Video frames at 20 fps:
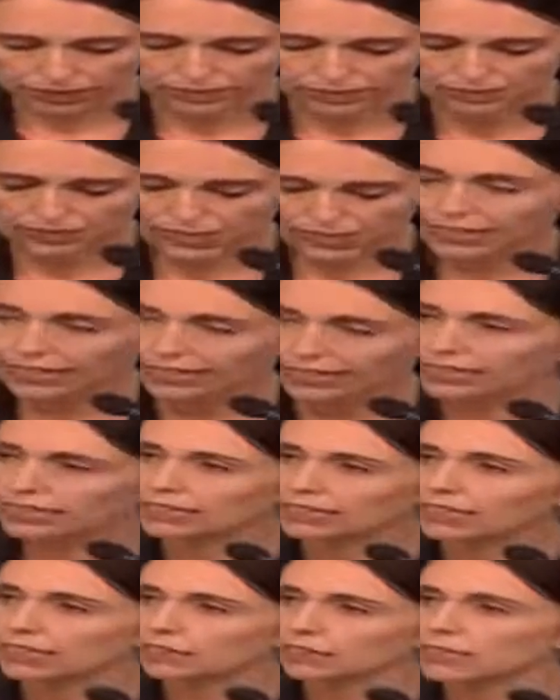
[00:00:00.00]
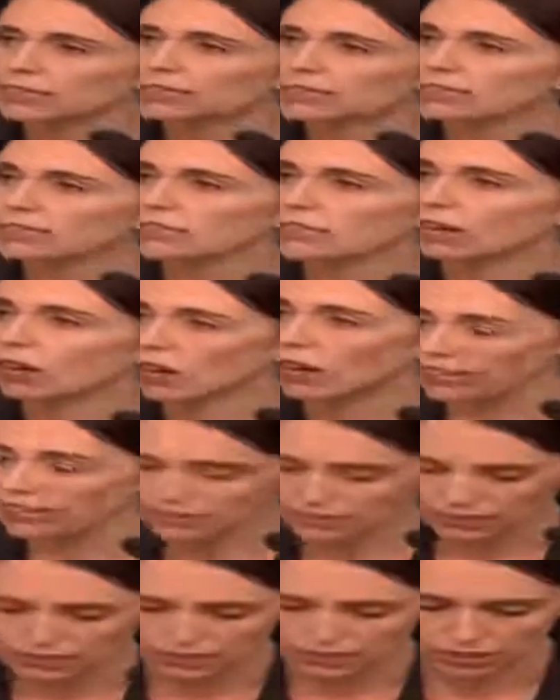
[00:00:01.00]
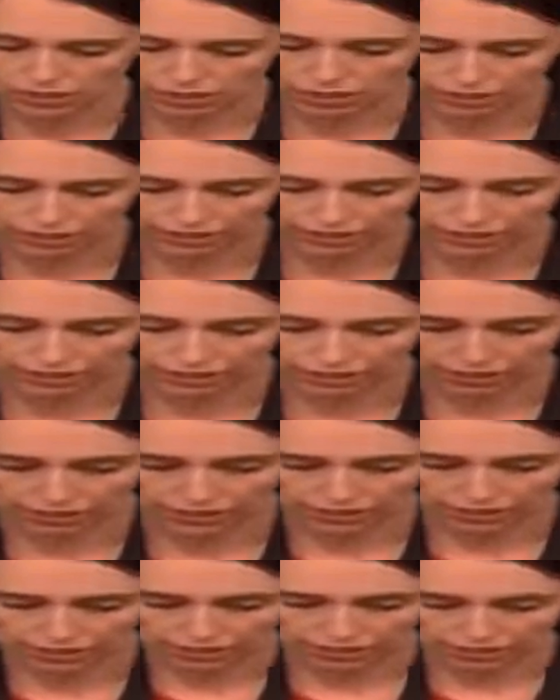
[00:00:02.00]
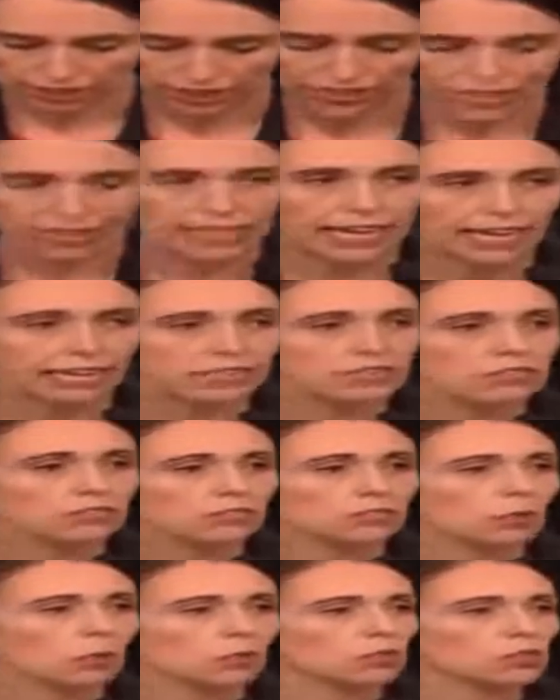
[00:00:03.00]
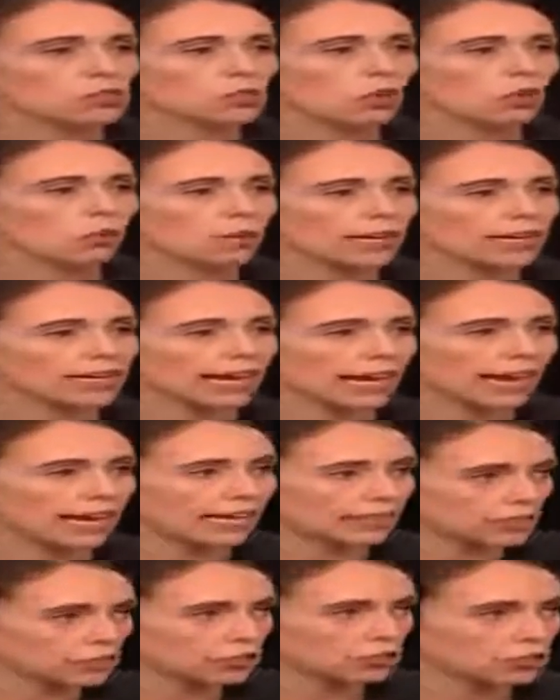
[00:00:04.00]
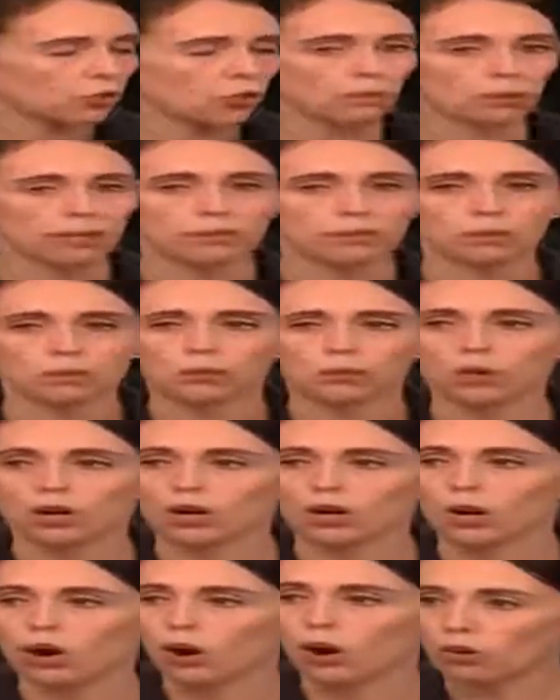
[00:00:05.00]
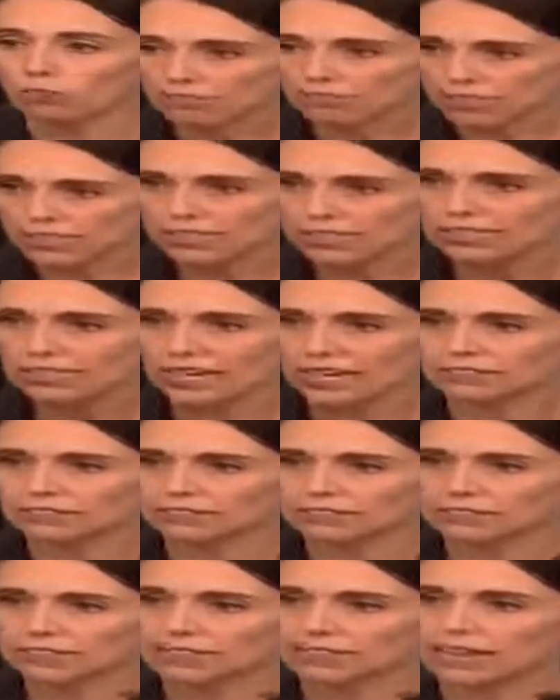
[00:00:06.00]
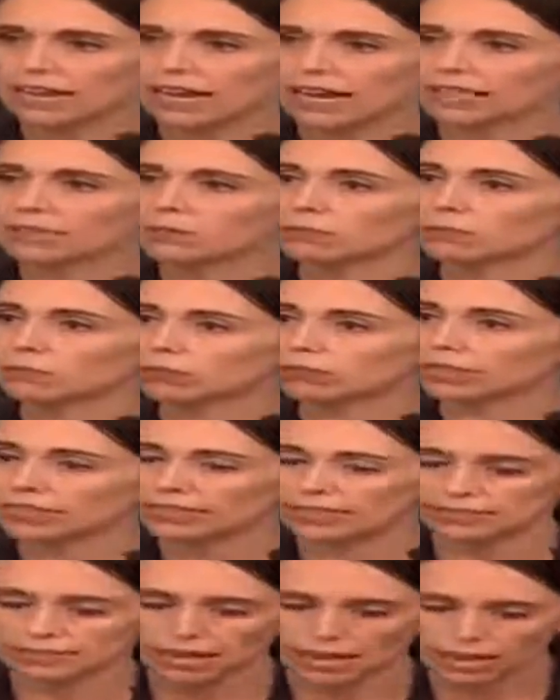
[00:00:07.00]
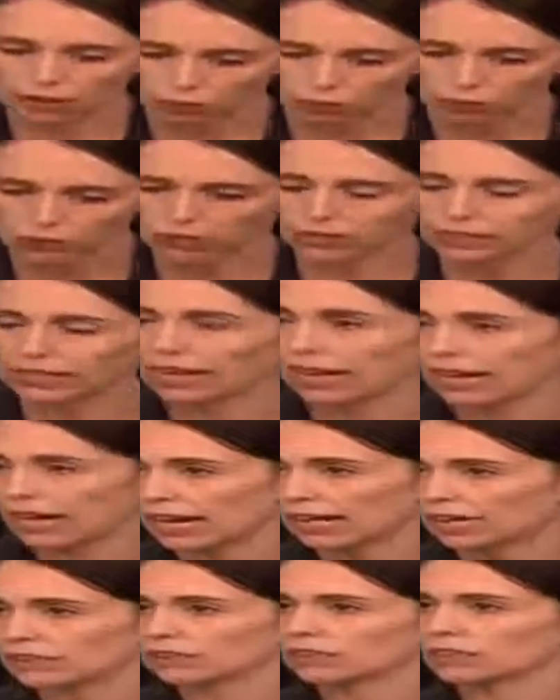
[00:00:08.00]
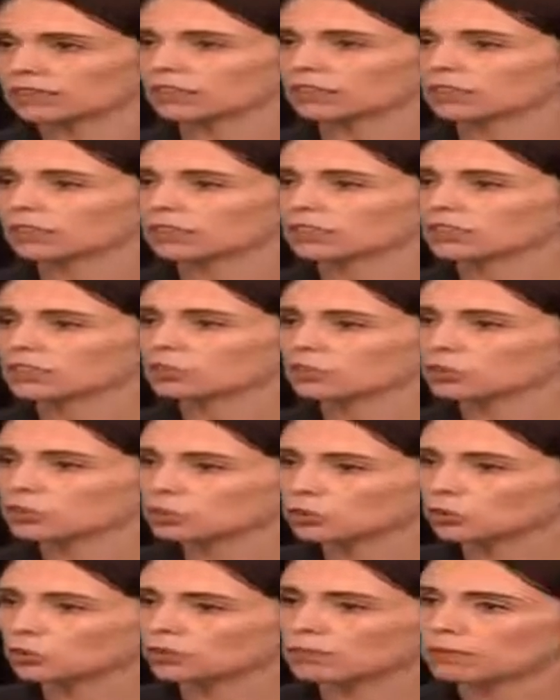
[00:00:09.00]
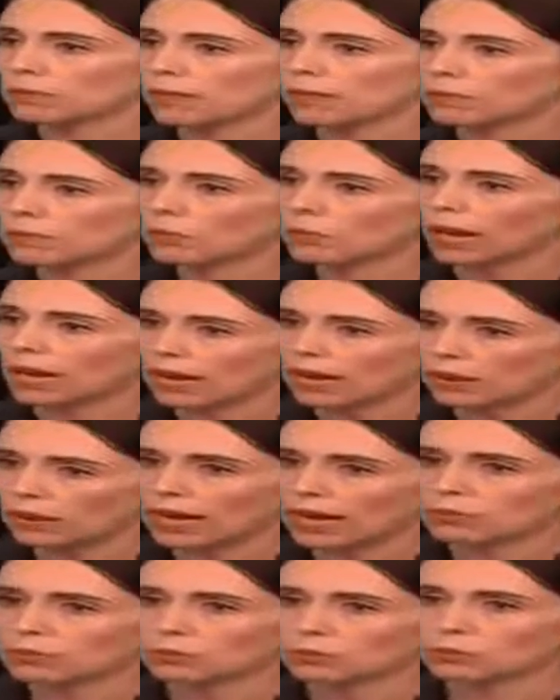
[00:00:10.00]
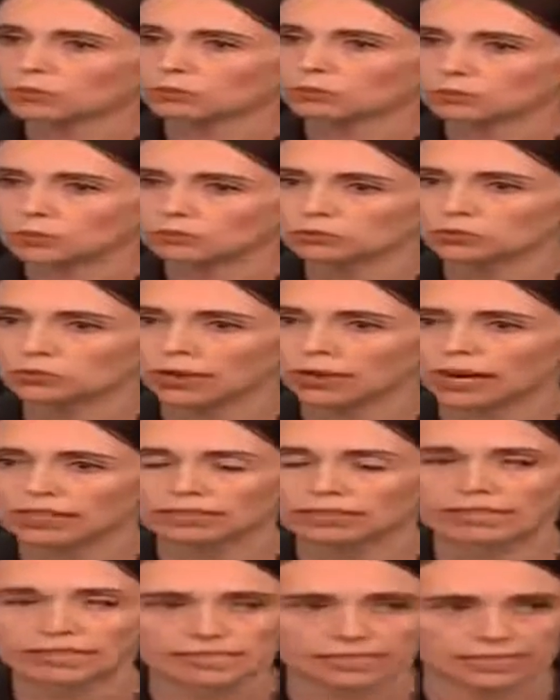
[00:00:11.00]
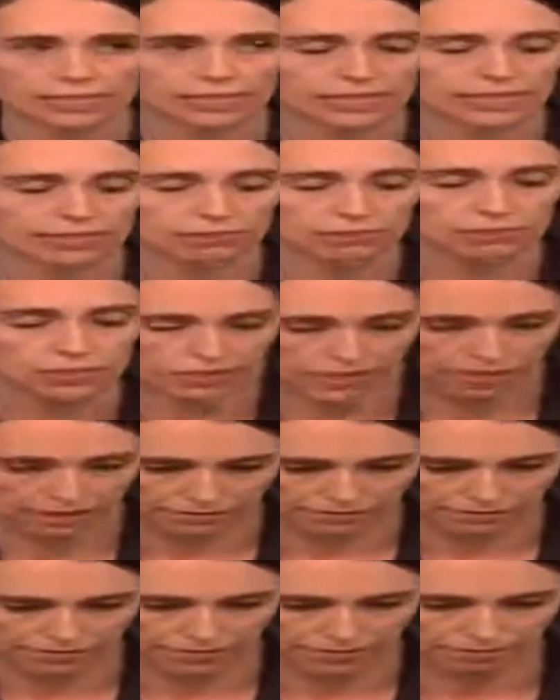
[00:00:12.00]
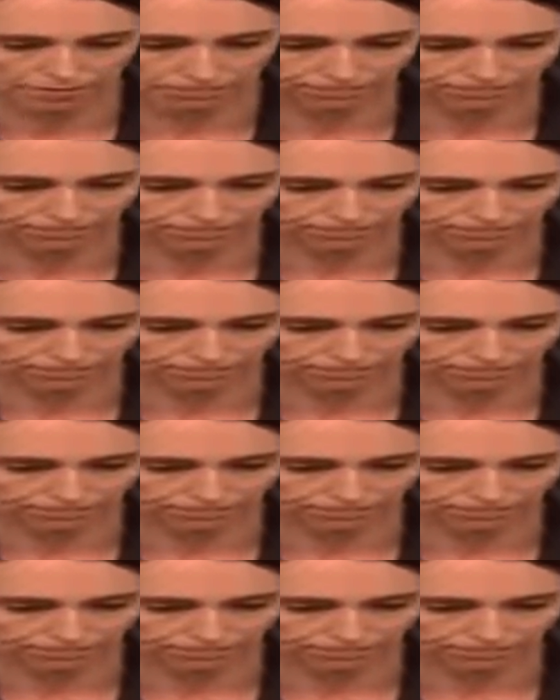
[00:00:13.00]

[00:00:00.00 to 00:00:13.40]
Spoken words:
I say again, there is heightened security. That is, of course, so we can assure people of their safety, and the police are working hard to ensure that people are able to move around their city safely.